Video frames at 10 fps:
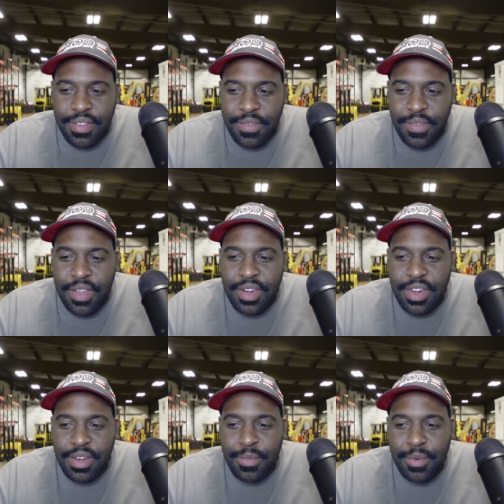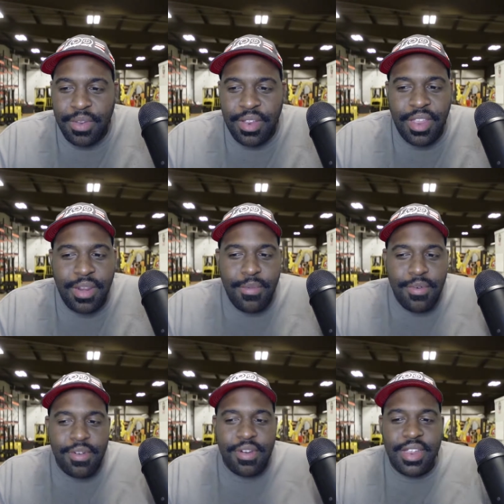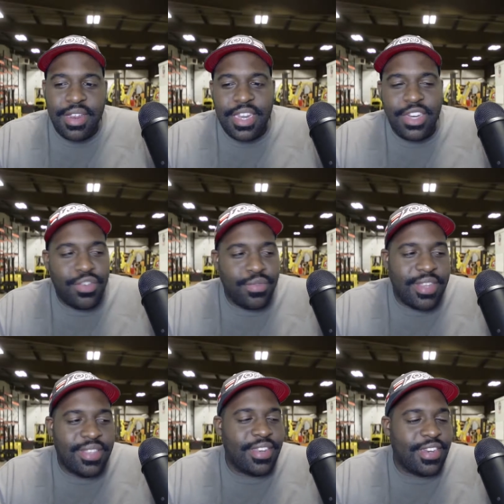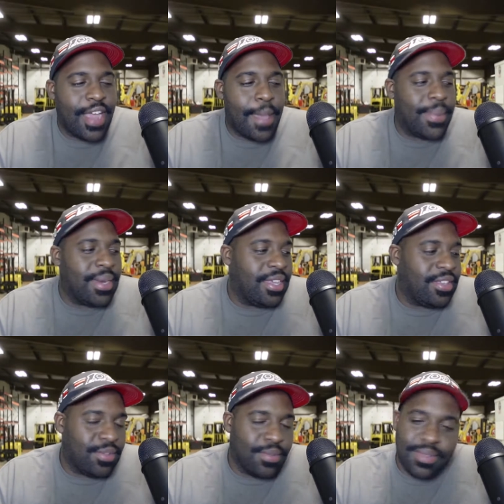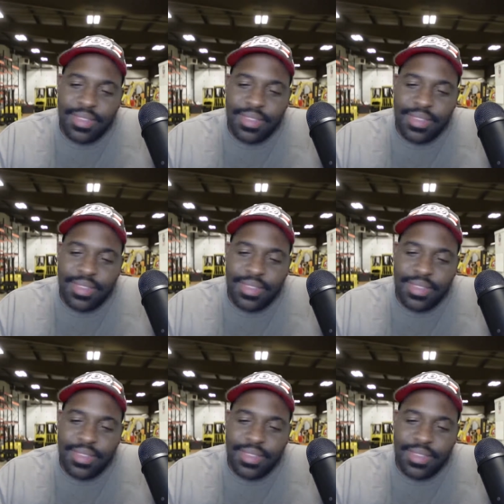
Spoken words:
Found any more interesting Japanese tools?